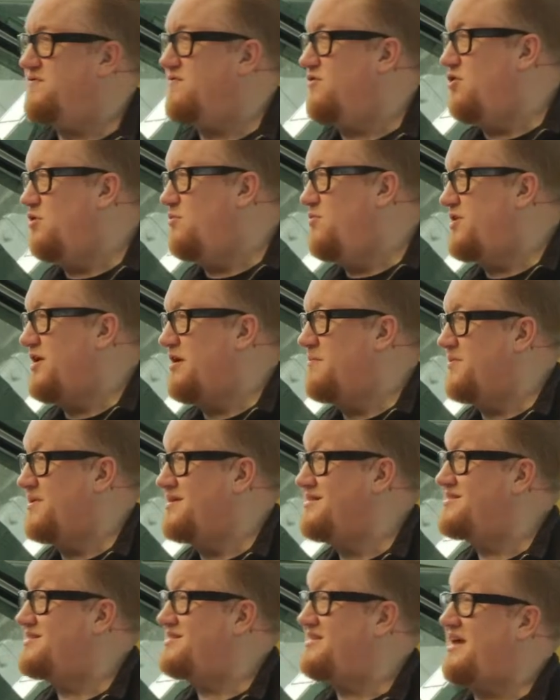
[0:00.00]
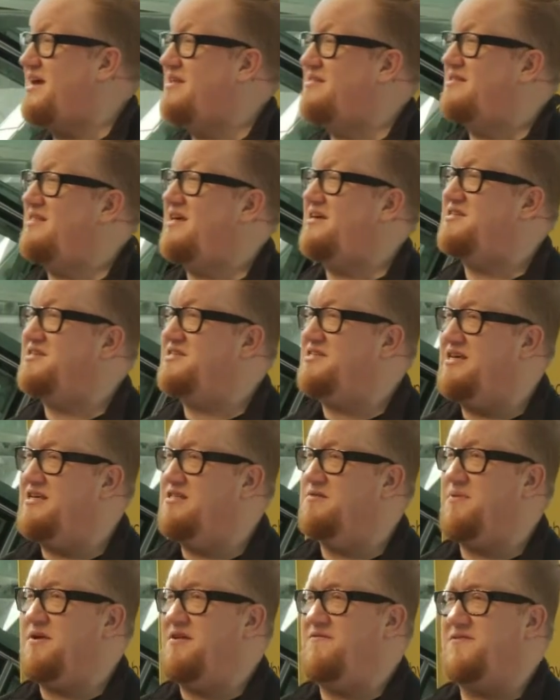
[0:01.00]
of global companies say that they see
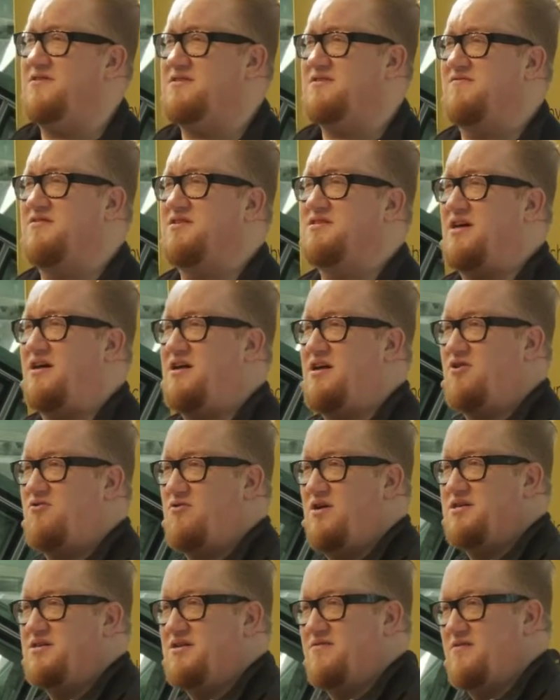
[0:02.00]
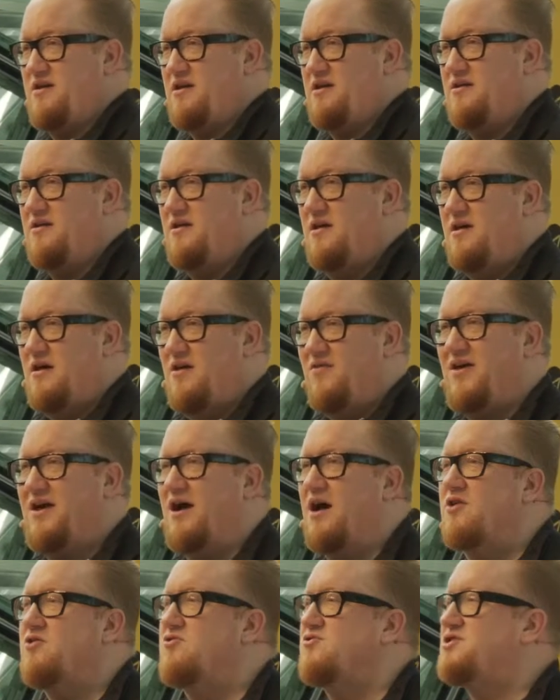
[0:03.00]
the benefits of design and creativity. They
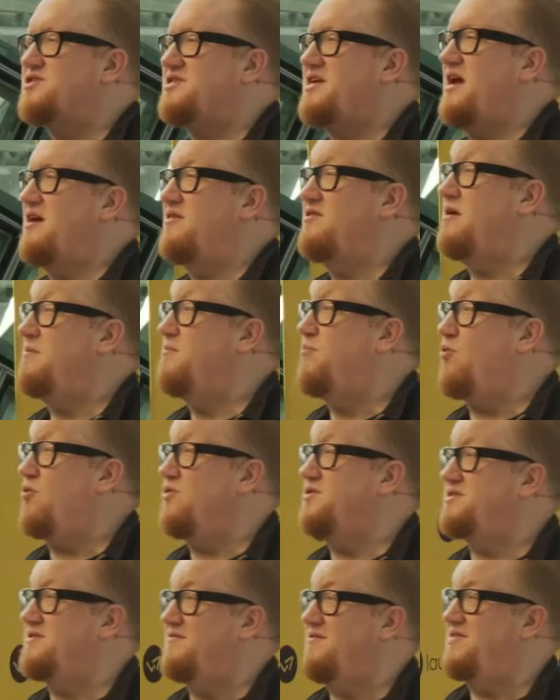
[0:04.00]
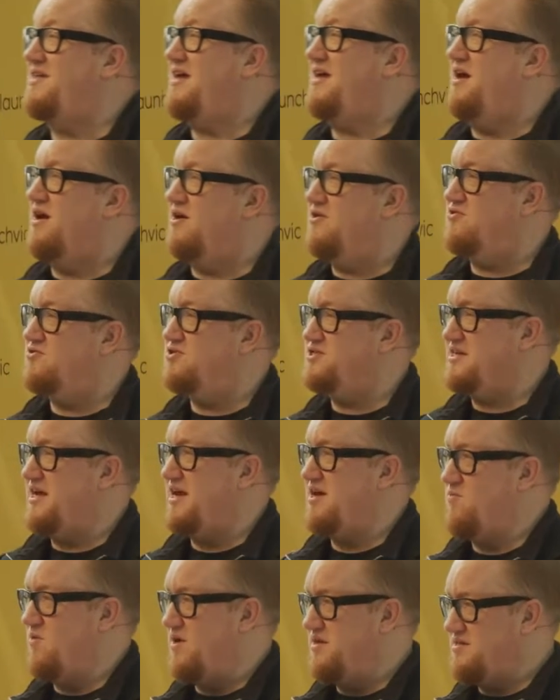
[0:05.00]
understand the importance of it. They
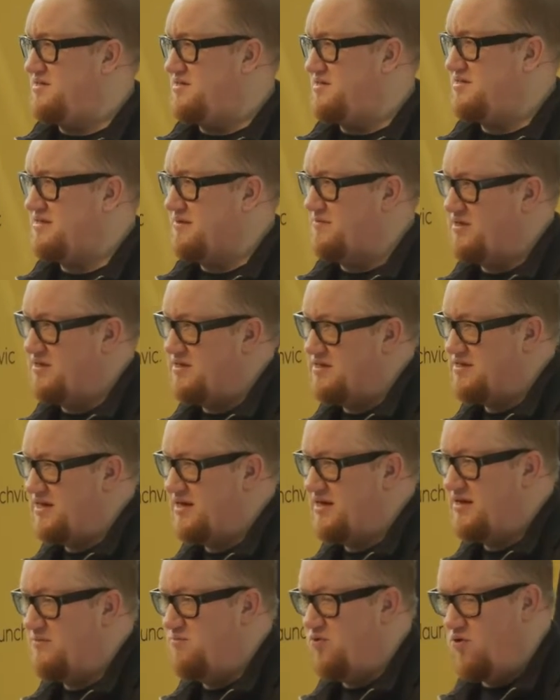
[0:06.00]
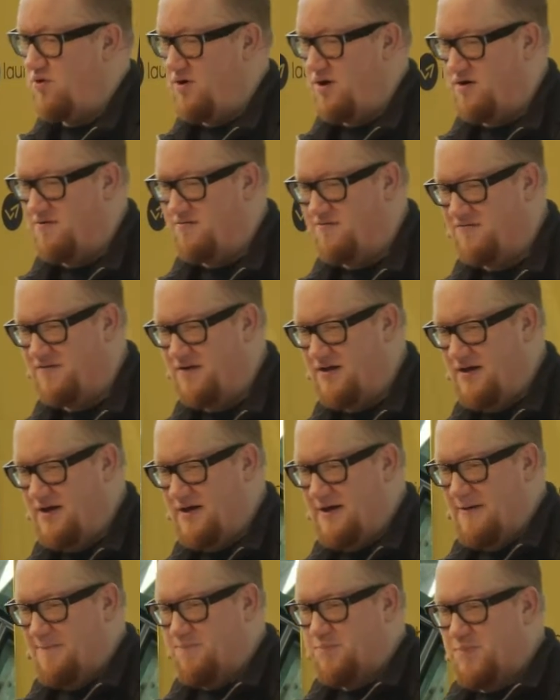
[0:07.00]
understand why this is something that they need more of.
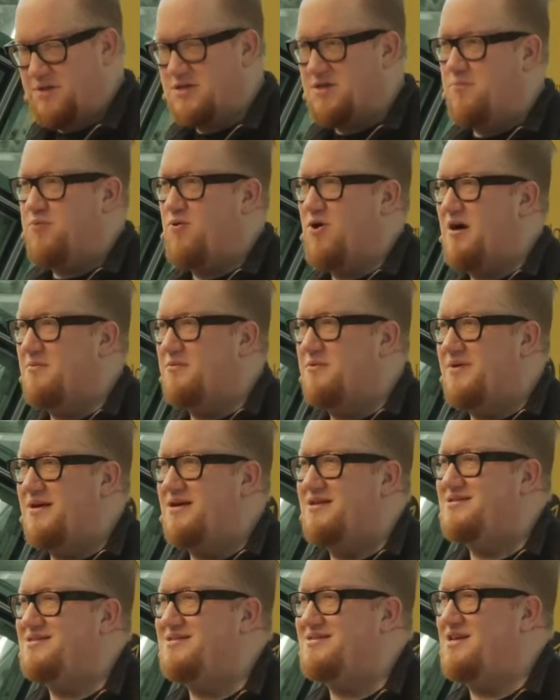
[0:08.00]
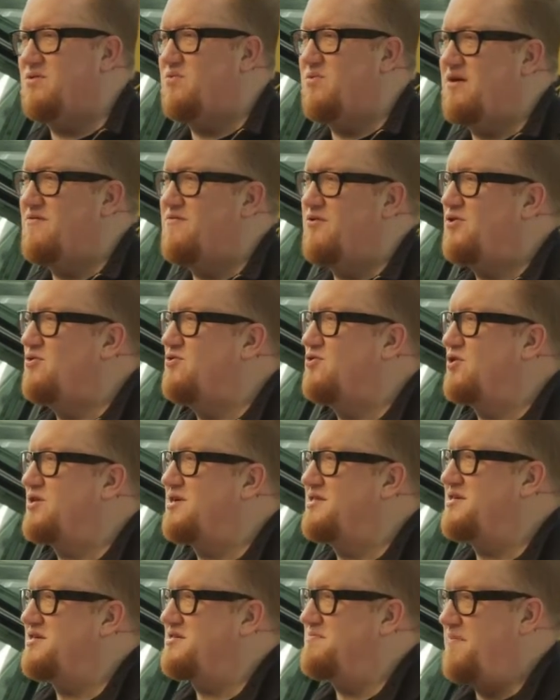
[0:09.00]
But the problem is, is that whenever you look
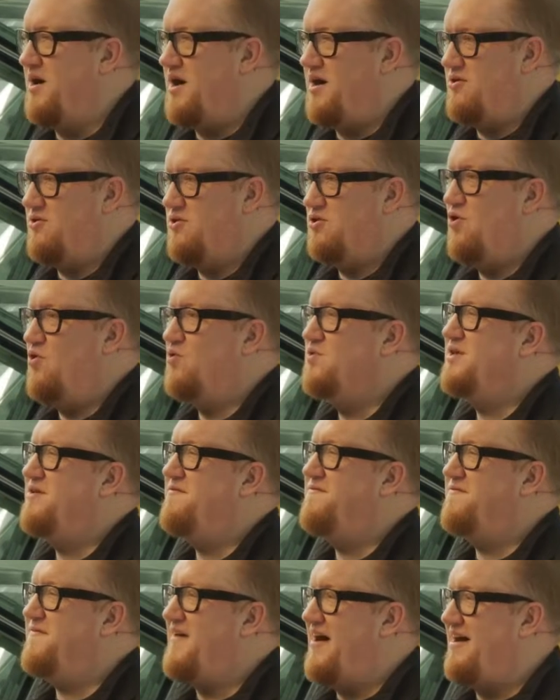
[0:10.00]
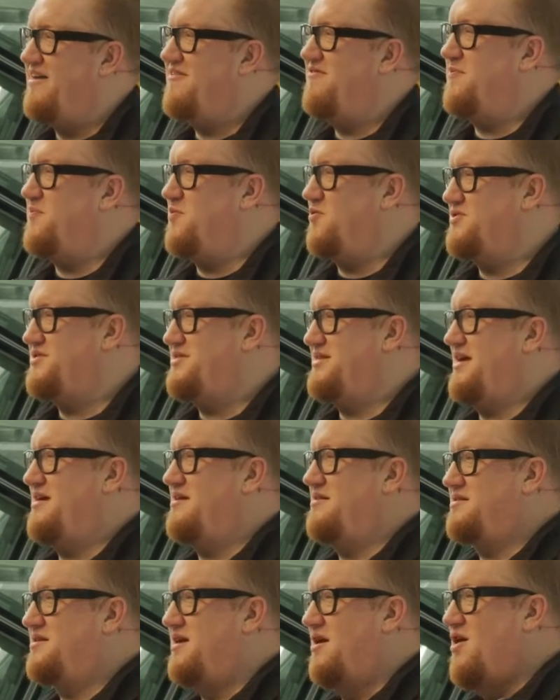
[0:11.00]
at this model, only five percent